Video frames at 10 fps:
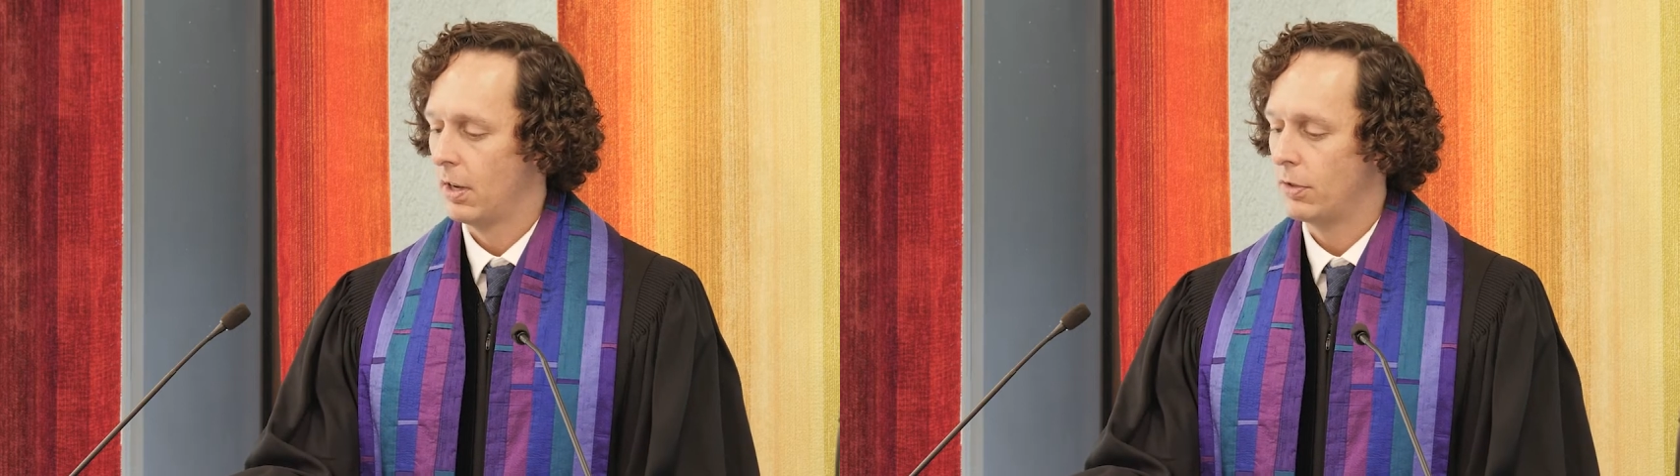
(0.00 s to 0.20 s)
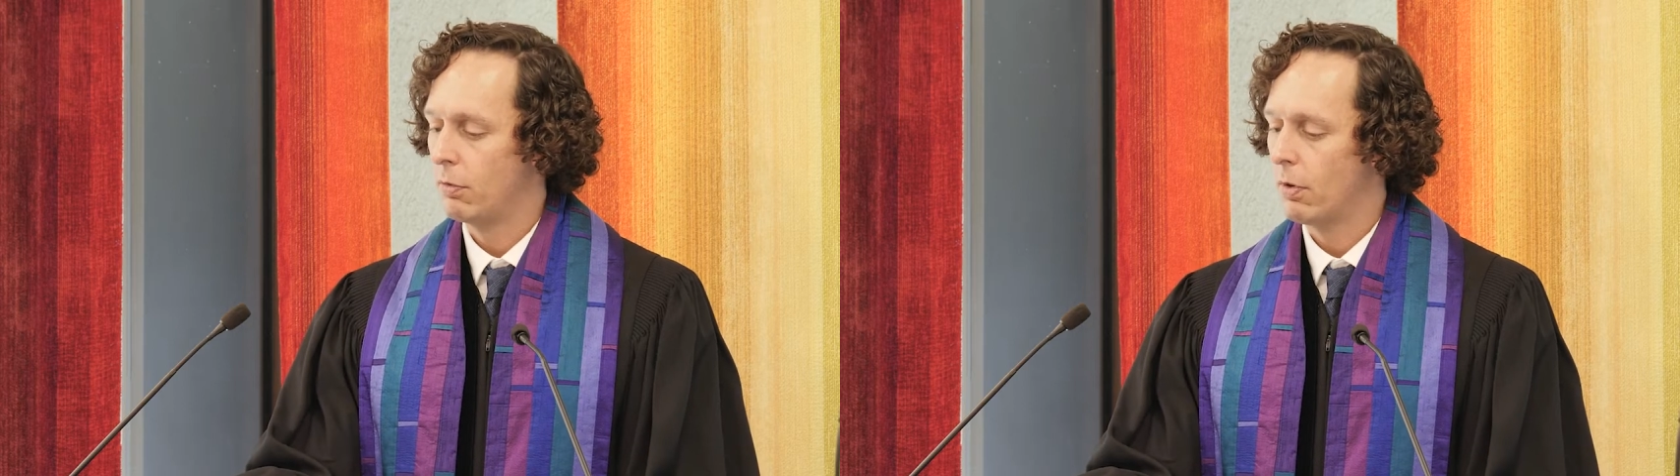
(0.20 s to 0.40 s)

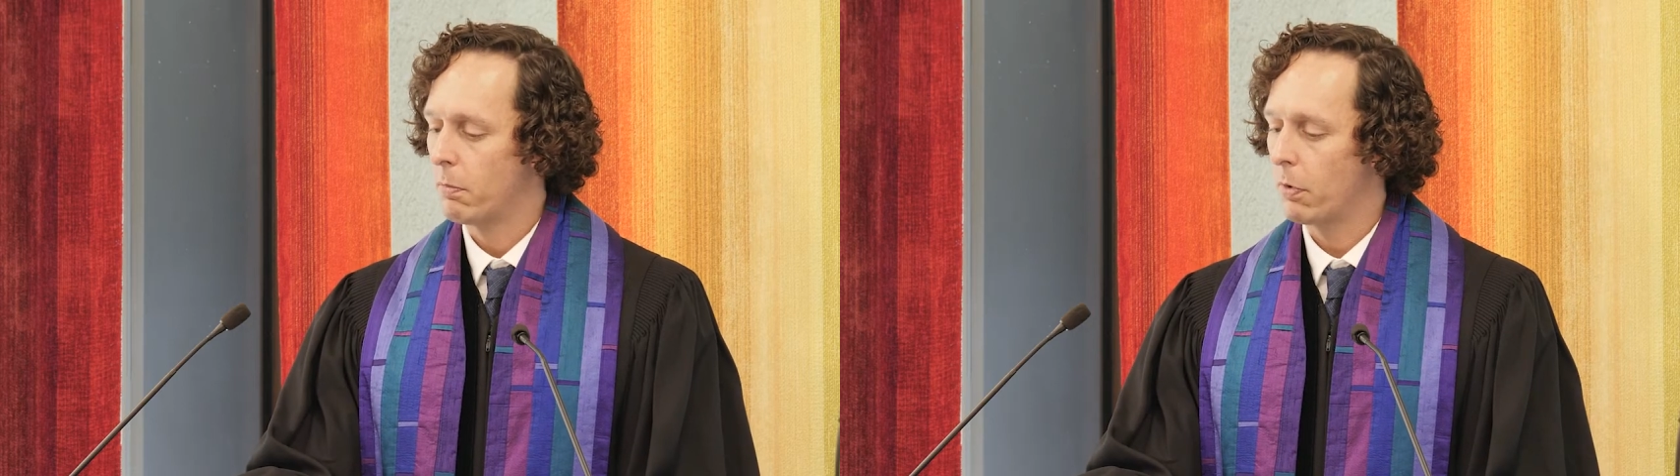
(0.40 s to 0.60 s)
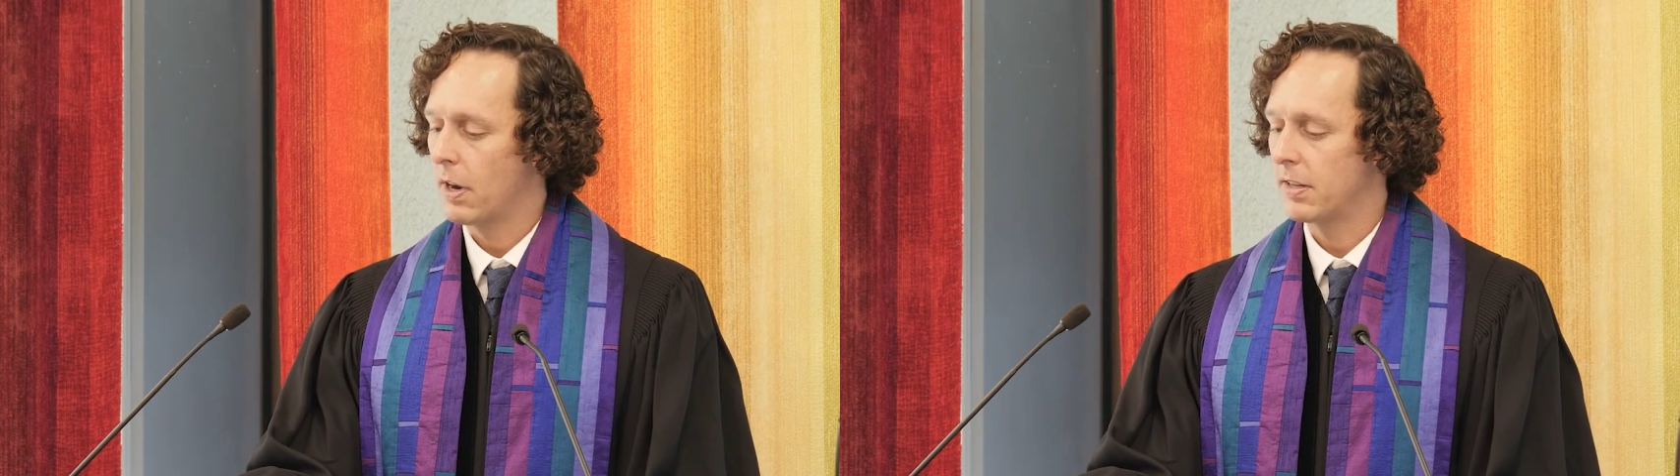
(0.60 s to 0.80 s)
to
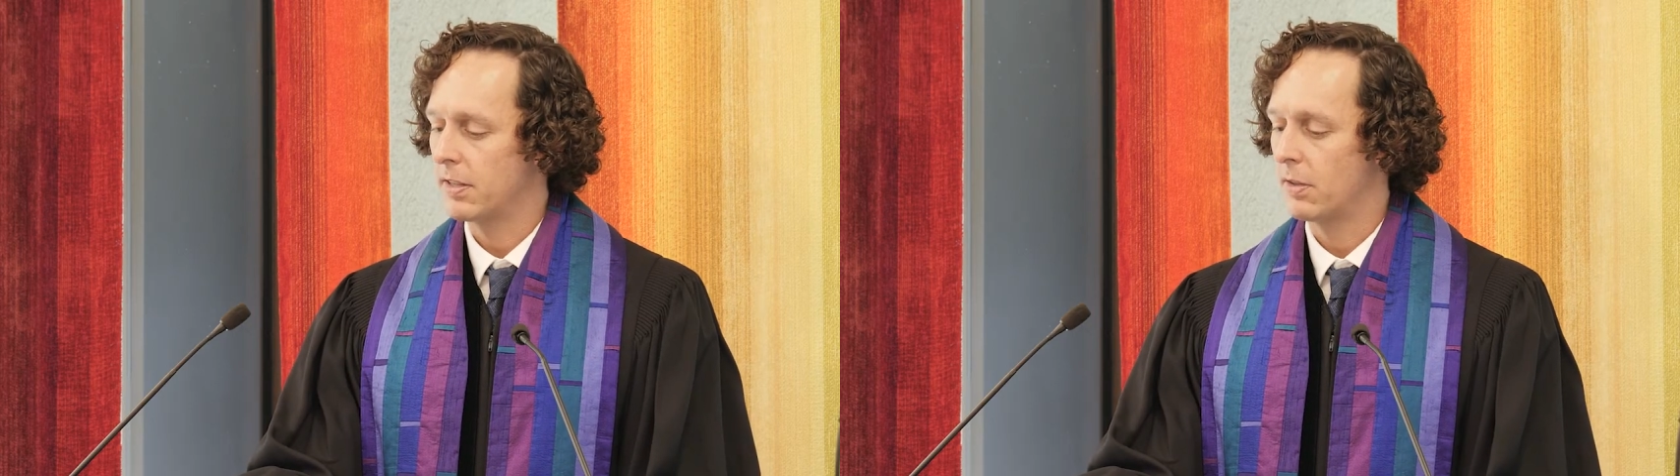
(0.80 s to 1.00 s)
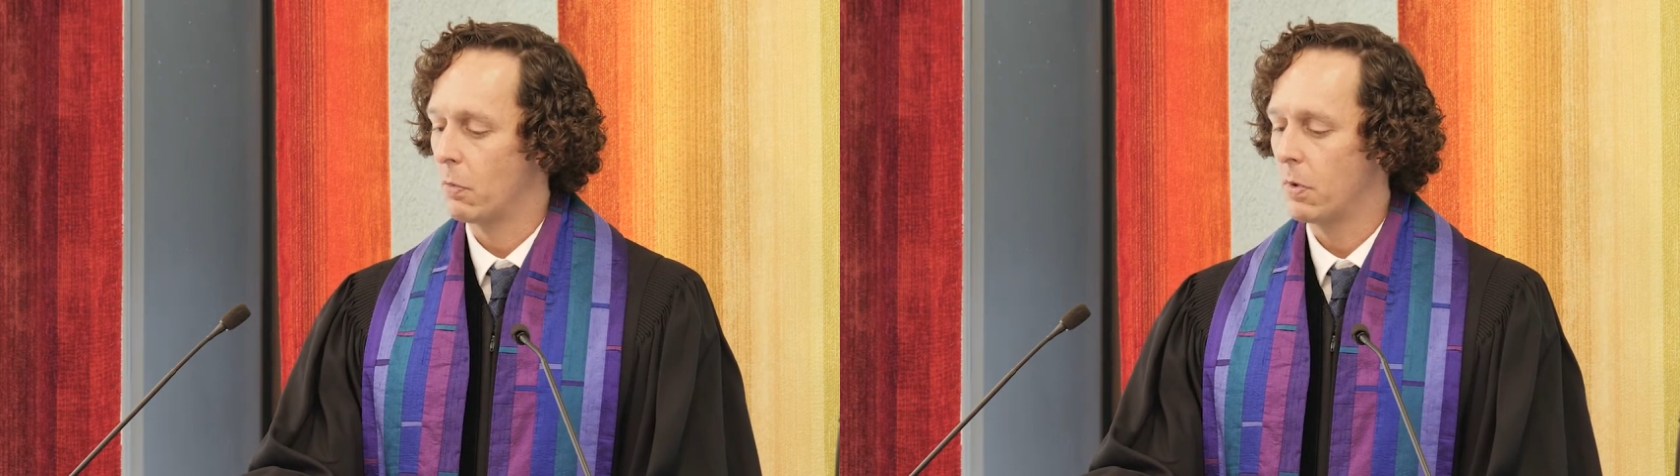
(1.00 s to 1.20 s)
embrace the